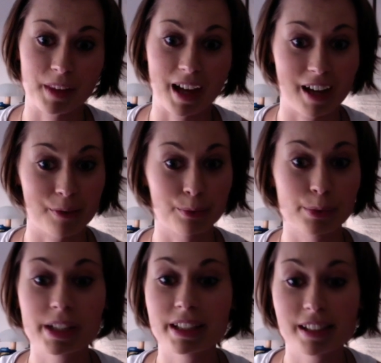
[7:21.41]
I
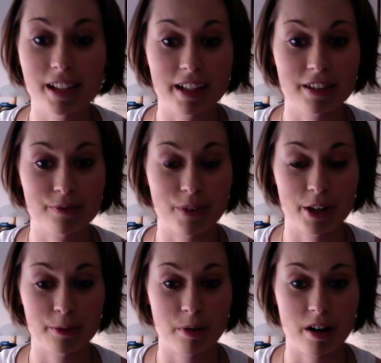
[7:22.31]
really like the
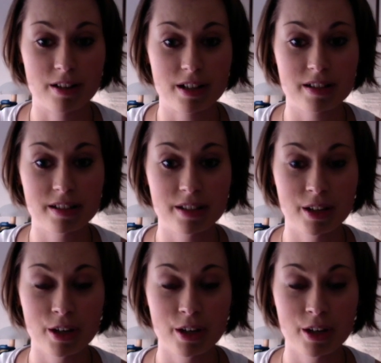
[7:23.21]
final product.